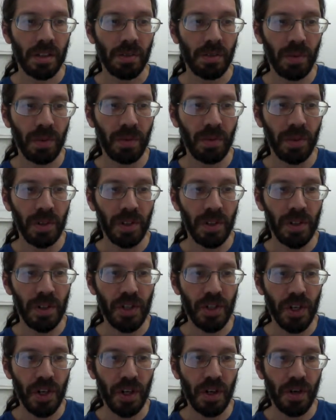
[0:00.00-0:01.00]
We want to
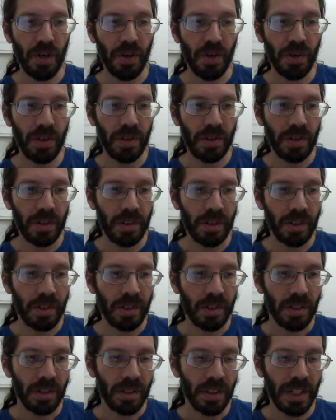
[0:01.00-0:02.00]
show
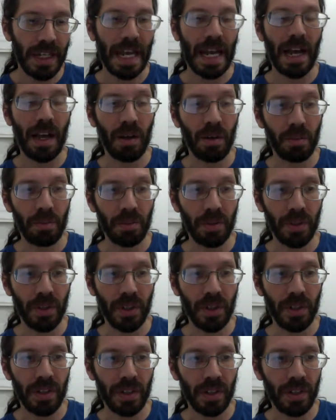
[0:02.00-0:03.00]
the
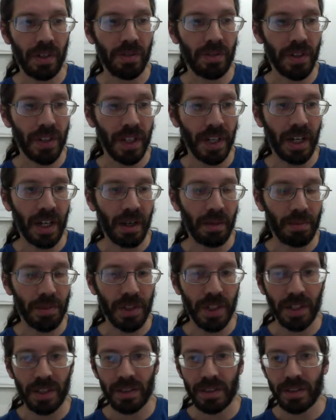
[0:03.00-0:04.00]
output of the
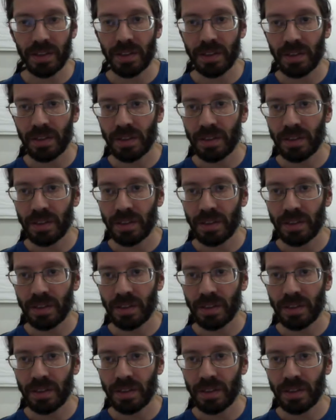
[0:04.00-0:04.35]
object.